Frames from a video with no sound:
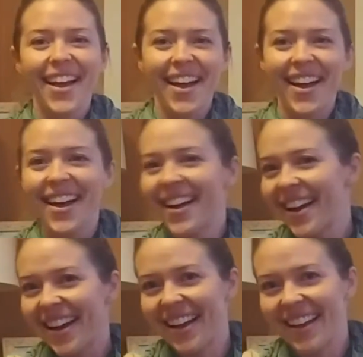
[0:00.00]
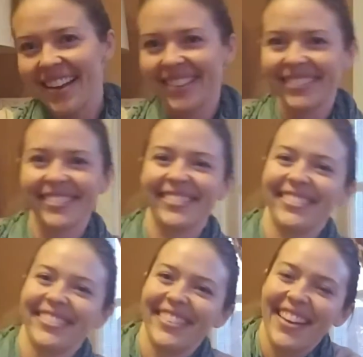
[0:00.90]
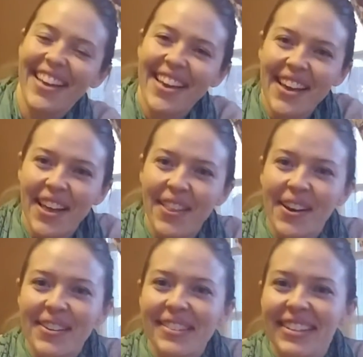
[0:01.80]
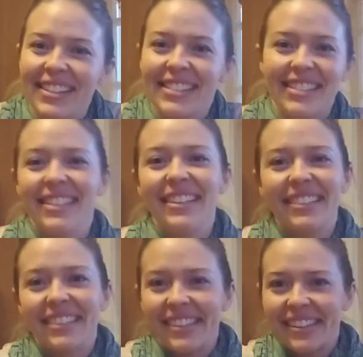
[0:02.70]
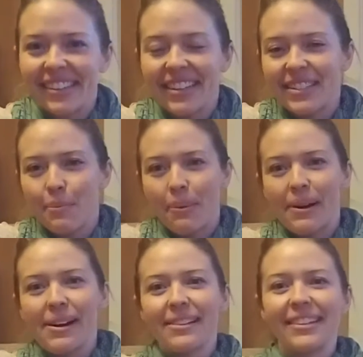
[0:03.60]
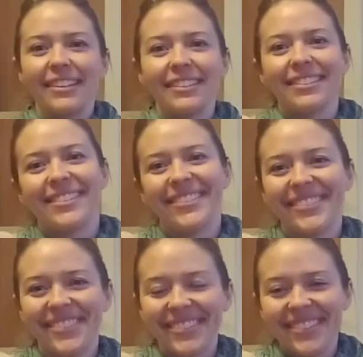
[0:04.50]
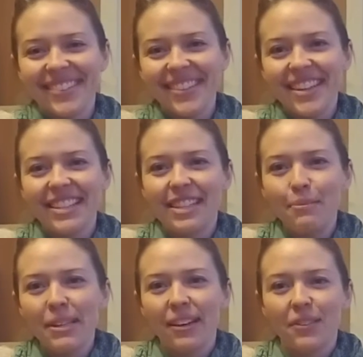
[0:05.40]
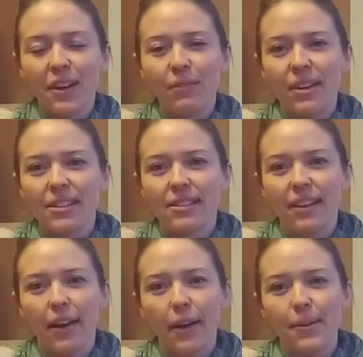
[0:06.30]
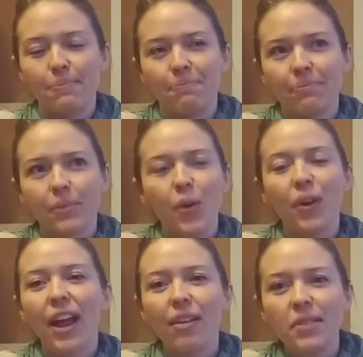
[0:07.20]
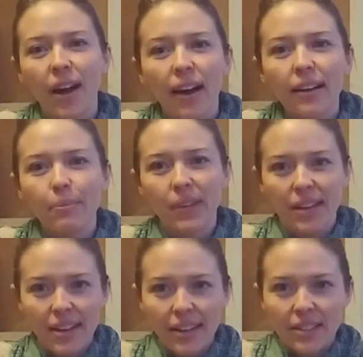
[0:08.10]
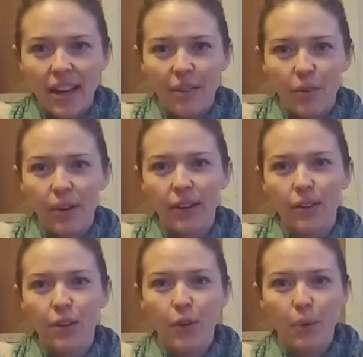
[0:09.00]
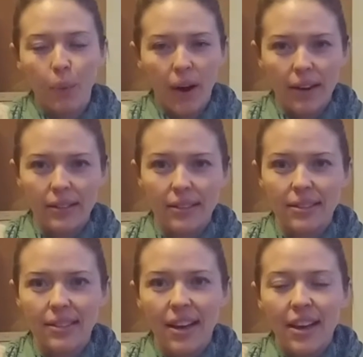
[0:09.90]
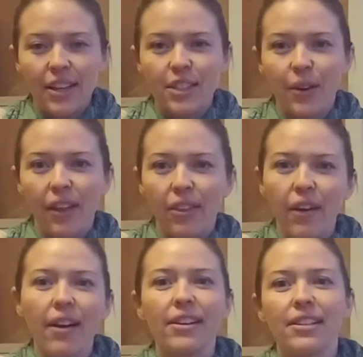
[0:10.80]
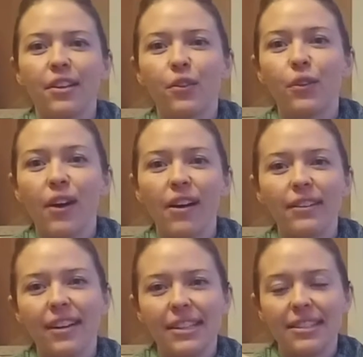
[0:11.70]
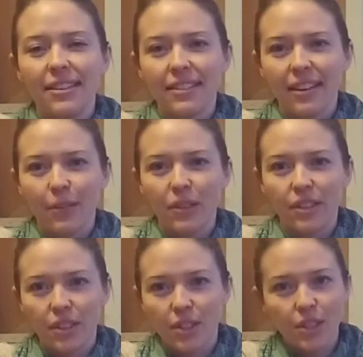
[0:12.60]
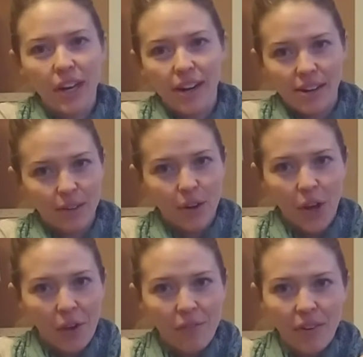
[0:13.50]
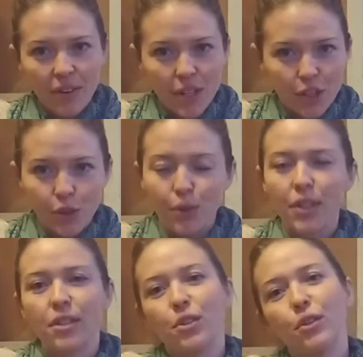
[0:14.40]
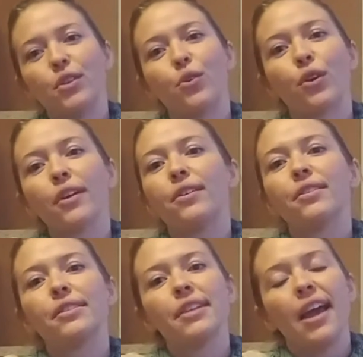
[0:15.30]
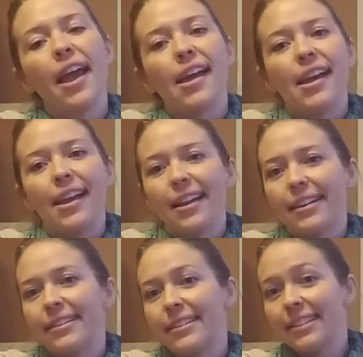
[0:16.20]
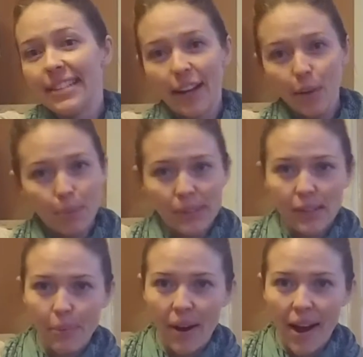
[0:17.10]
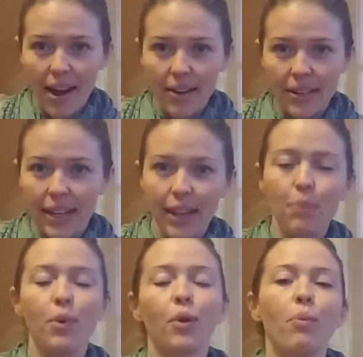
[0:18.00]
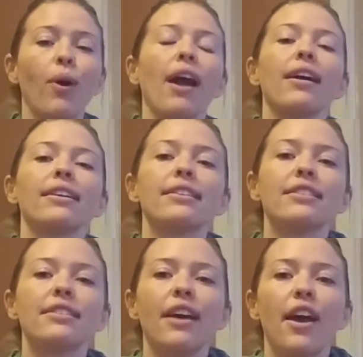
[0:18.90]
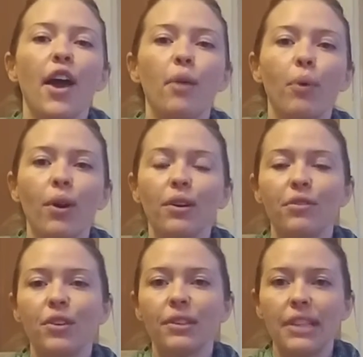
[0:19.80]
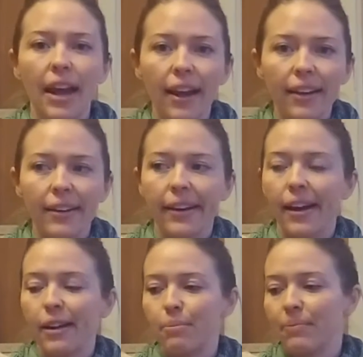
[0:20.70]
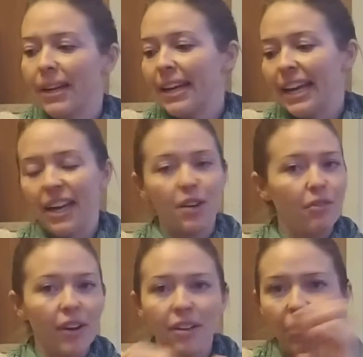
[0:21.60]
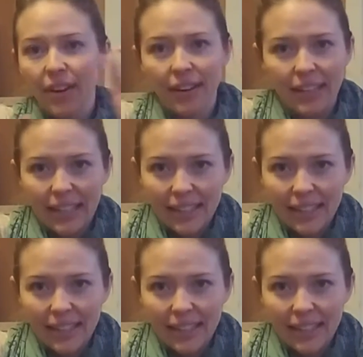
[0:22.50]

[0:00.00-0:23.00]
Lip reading: Hi! The holiday season is upon us. It seems like a lot of us don't really have time to have a regular yoga practice. So I thought through the holiday season I would just share very short tutorials and tips about how to keep your practice a part of your day in a very, very